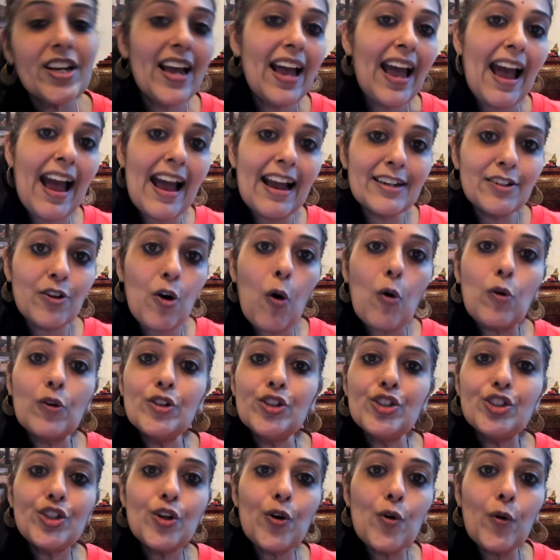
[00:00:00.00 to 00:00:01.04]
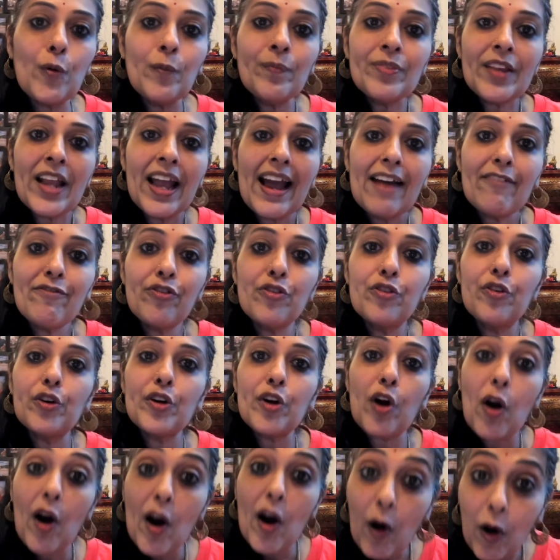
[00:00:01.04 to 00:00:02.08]
and also for
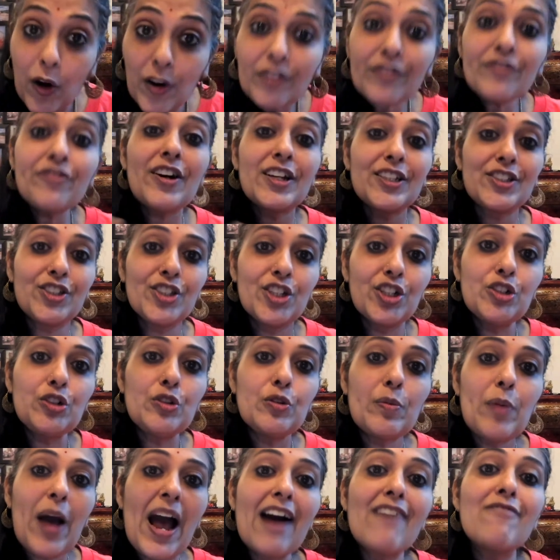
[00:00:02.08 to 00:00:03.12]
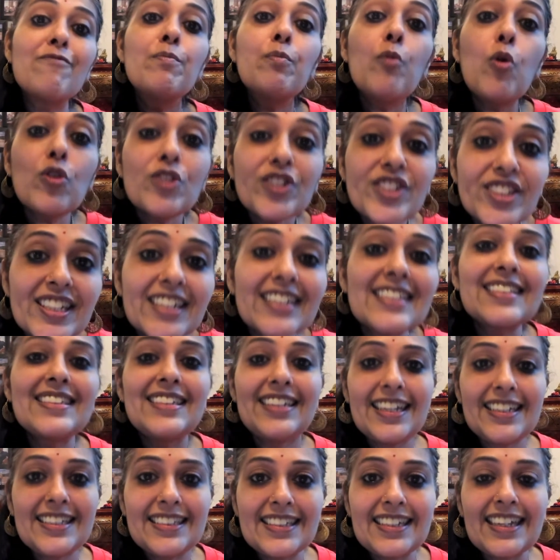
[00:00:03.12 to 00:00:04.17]
all of us to have more
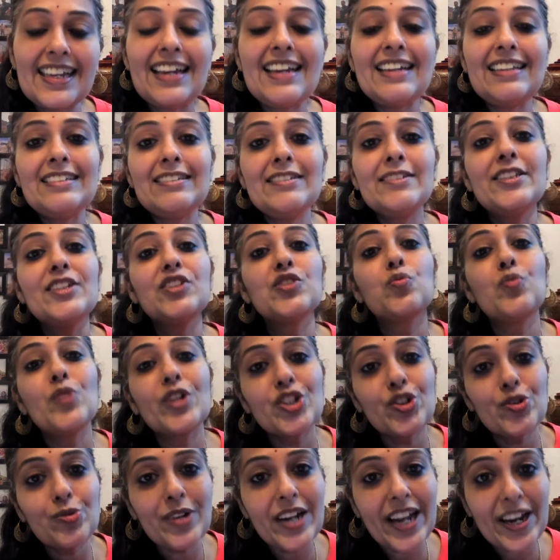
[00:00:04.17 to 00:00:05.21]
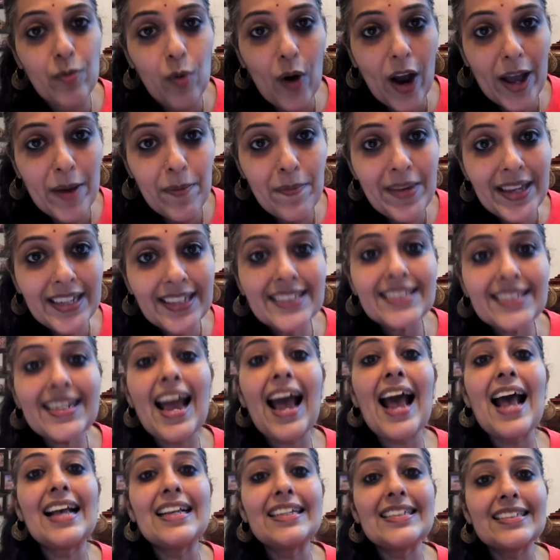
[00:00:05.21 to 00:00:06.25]
success in this virtual environment
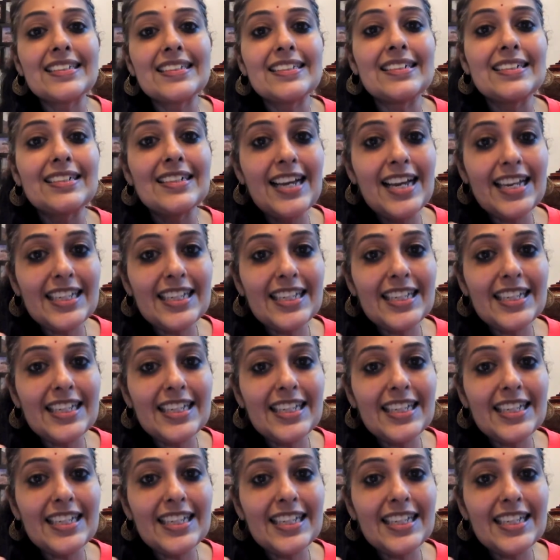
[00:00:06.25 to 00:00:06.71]
as a